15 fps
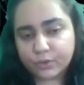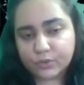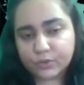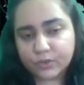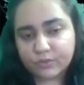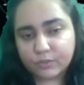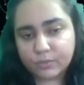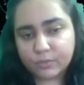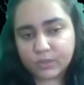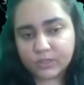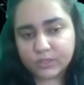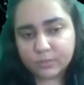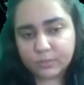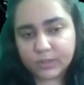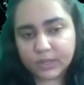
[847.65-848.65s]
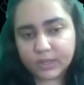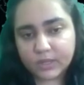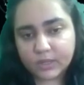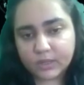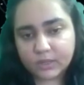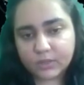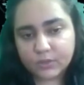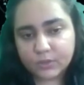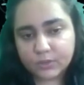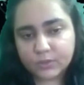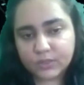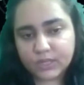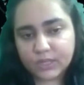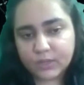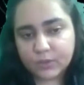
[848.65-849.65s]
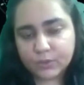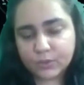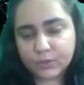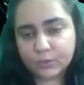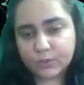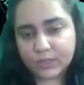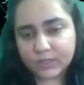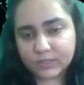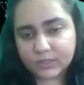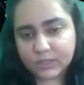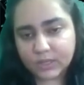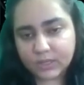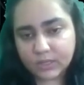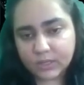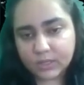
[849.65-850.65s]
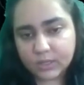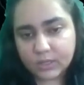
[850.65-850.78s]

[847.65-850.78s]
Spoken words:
So if you multiply, you take your 2 that side,